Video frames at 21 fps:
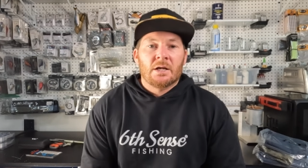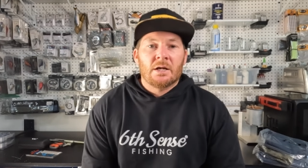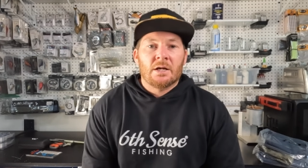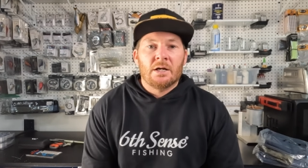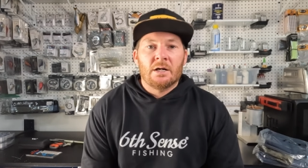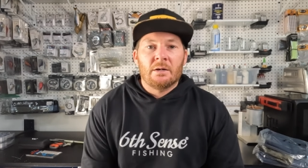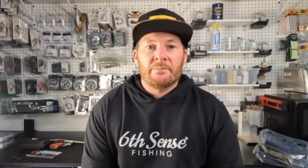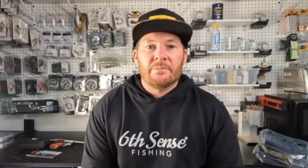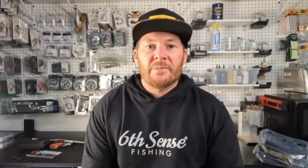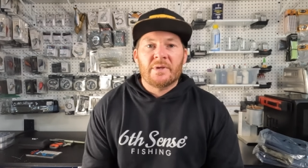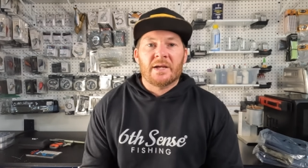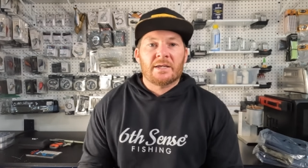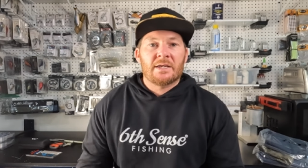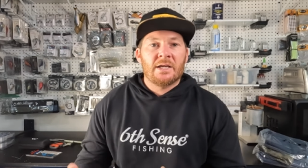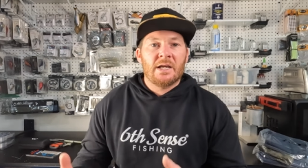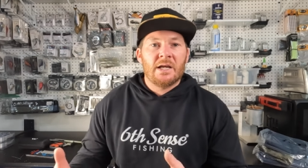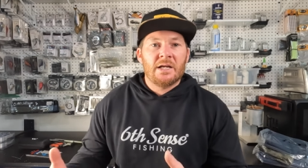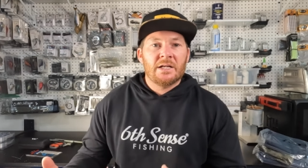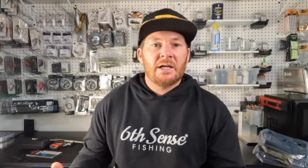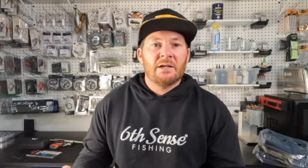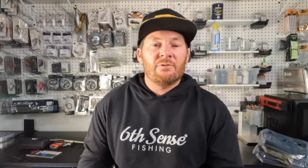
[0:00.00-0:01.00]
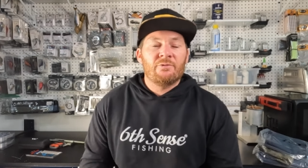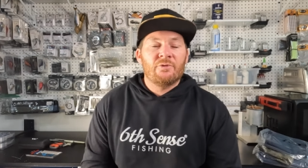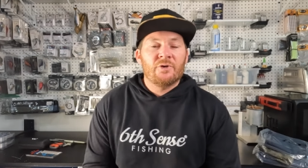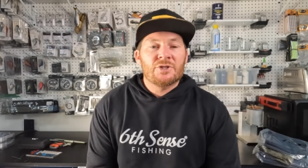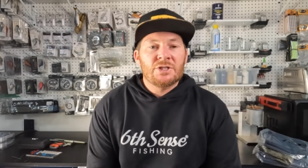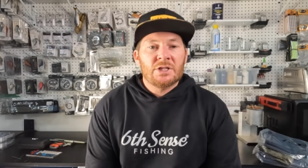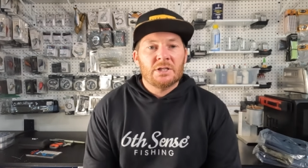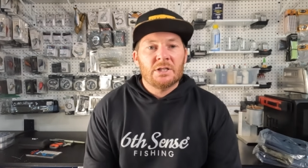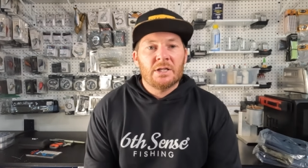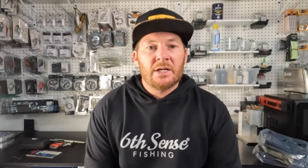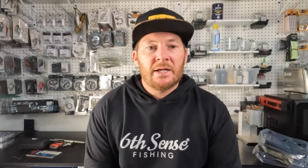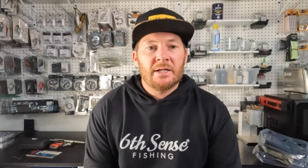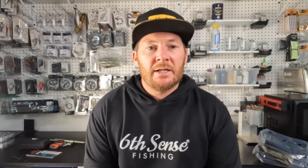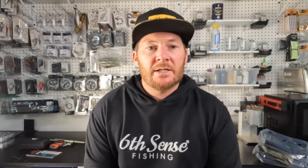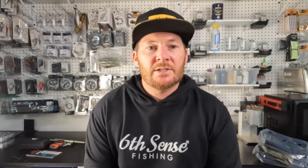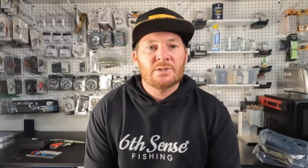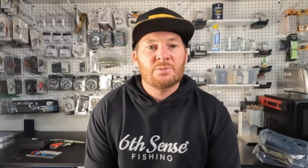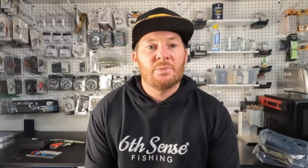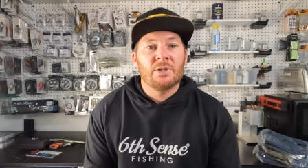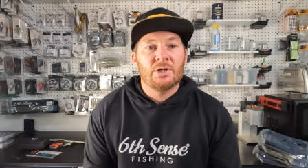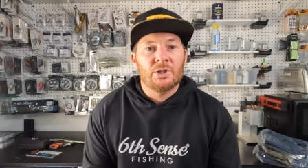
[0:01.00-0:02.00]
That canine fishing line
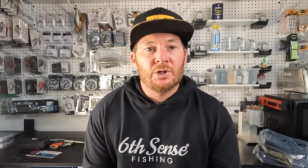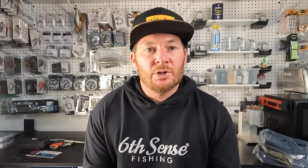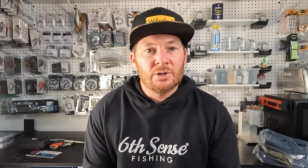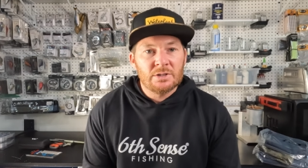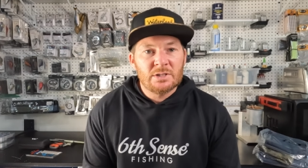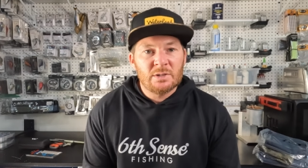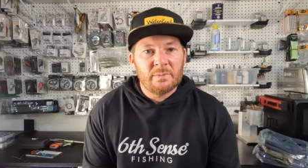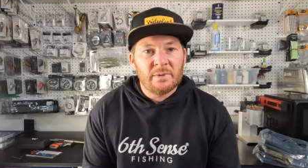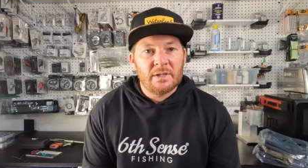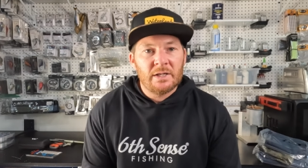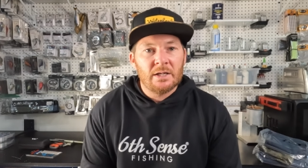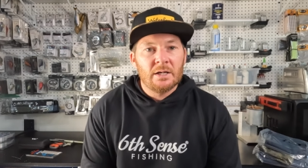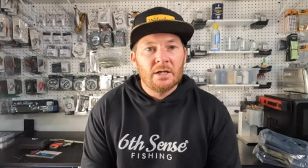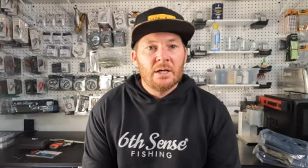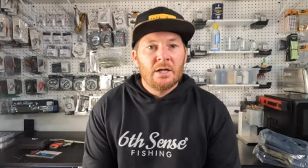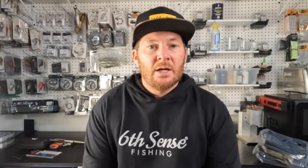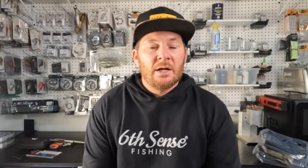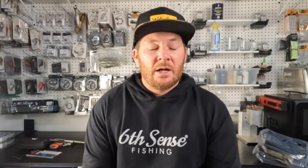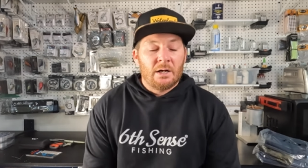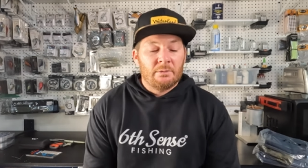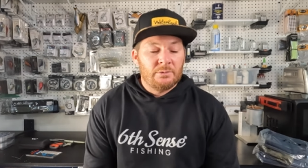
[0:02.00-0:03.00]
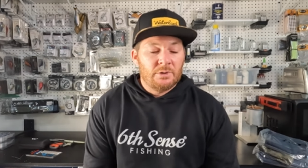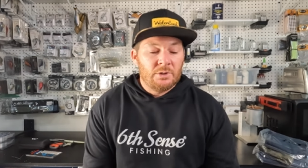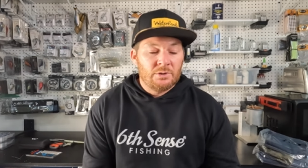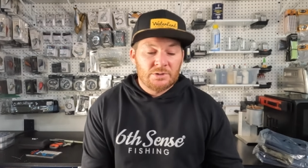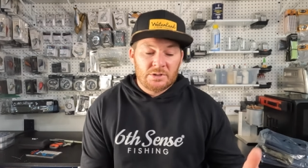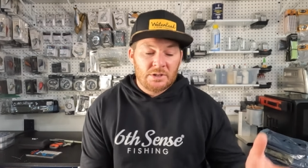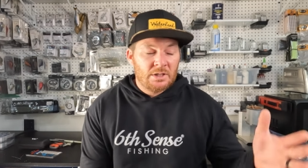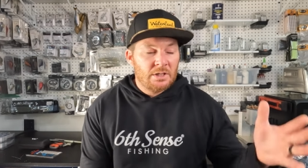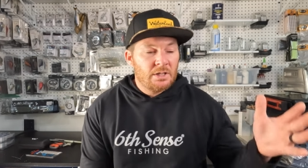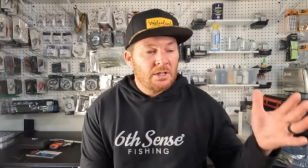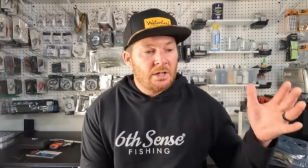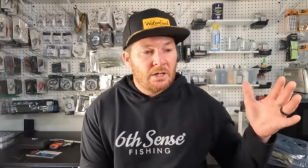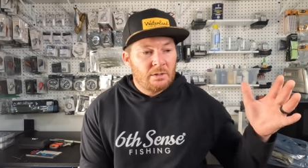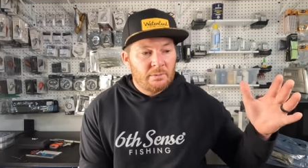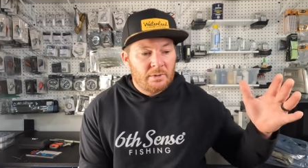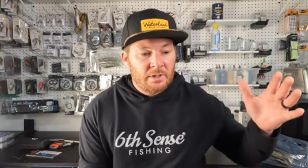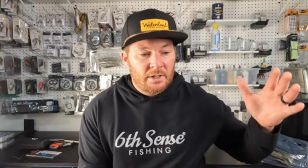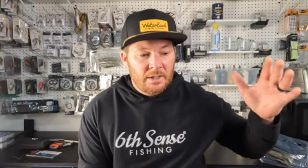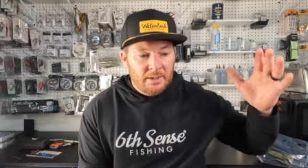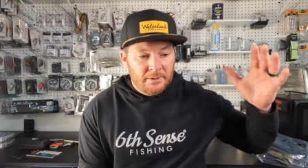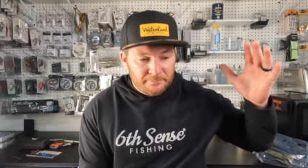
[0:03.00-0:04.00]
has been good to me. I'm using it on
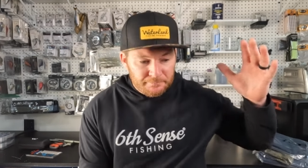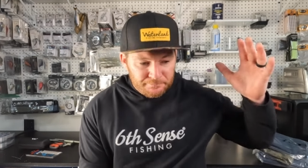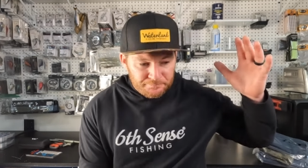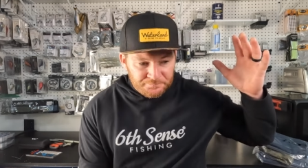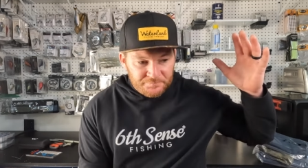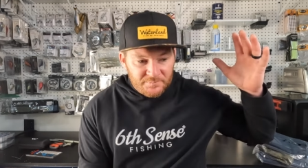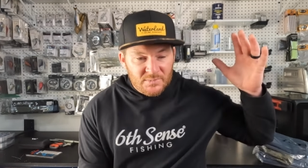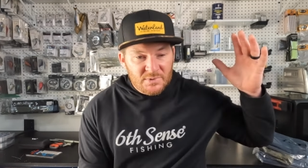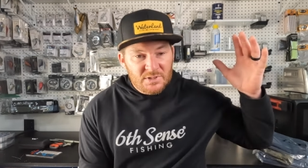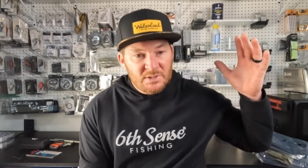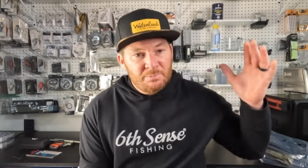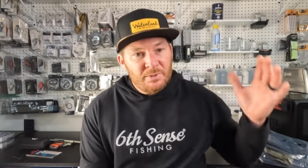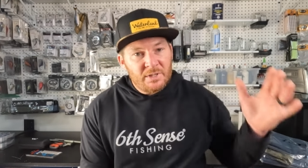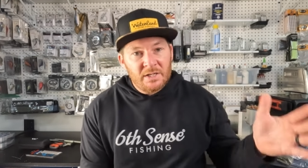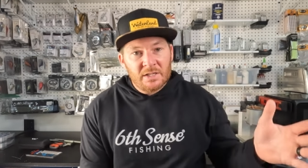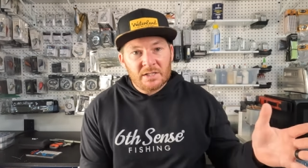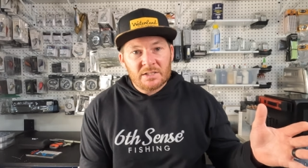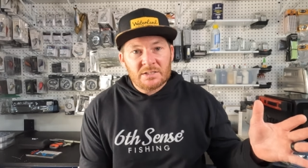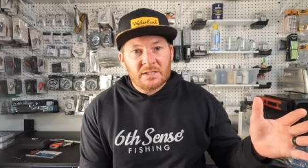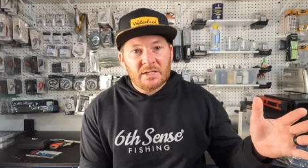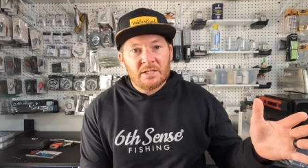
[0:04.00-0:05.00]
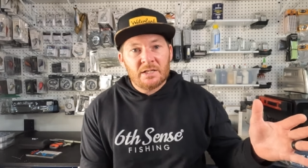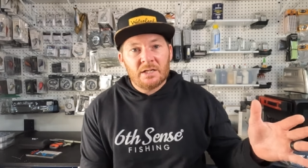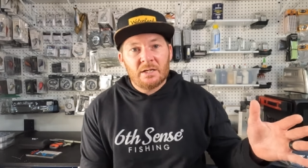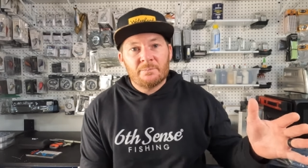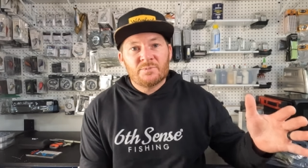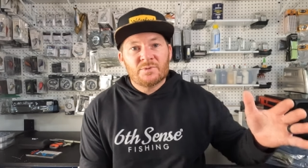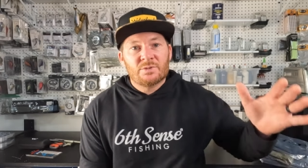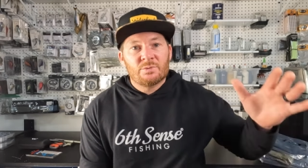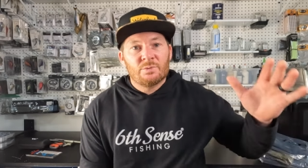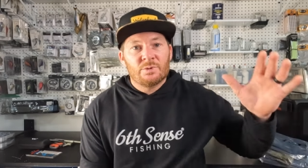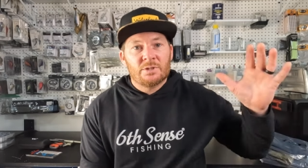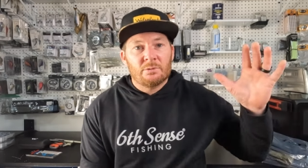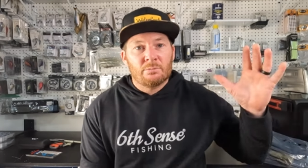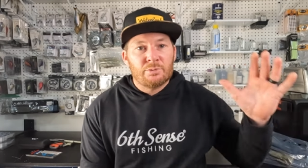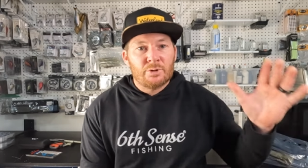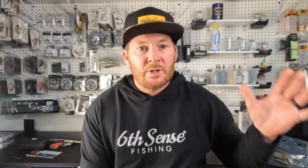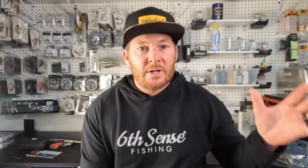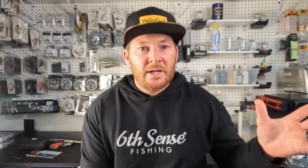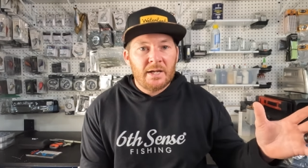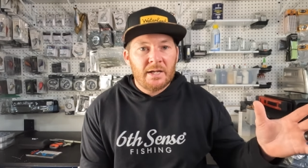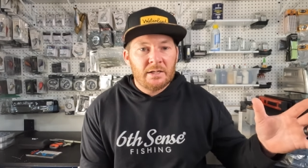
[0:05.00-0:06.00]
my spinning setups with the
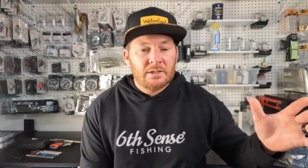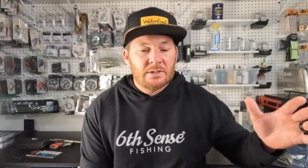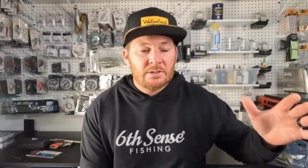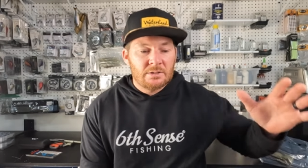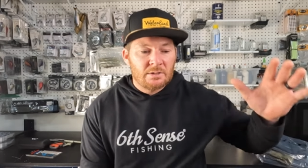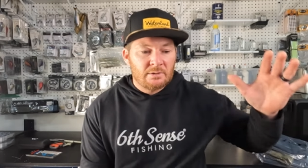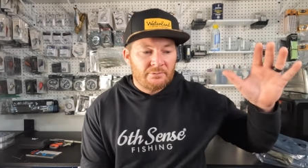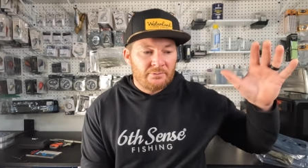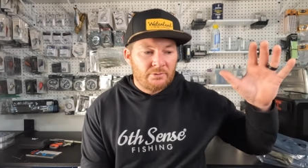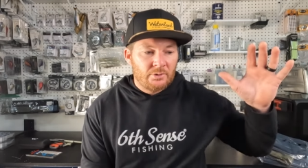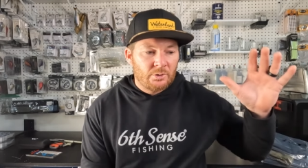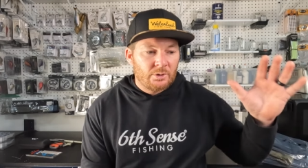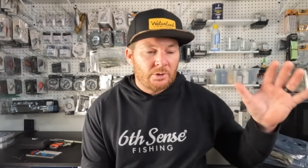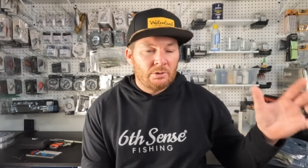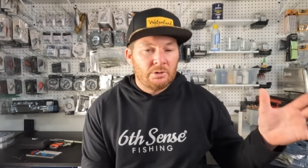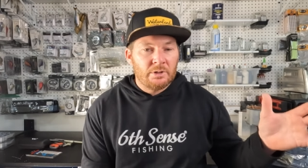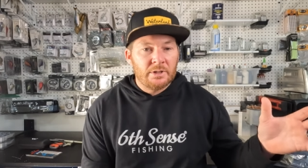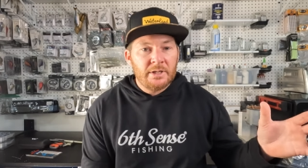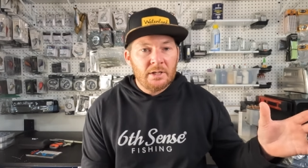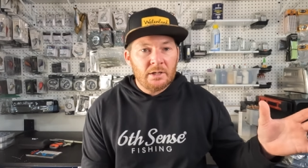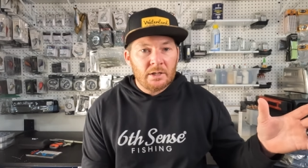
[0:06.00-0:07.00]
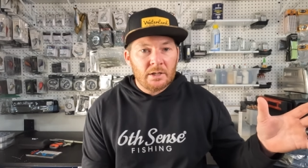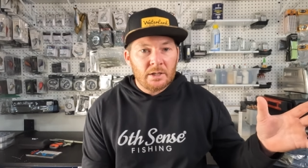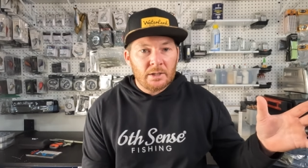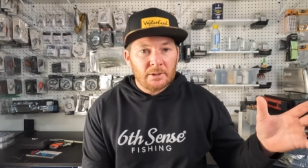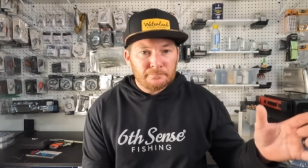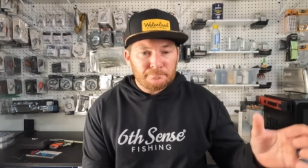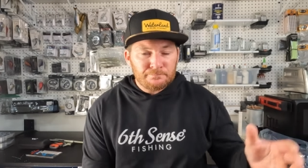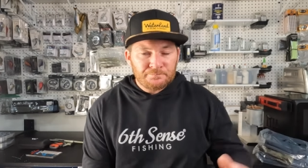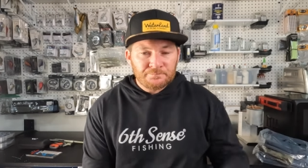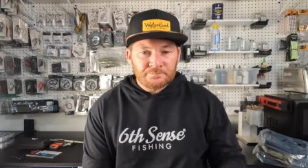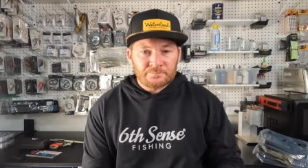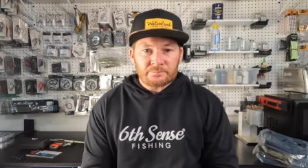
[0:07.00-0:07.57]
braid to the Fluoro leader.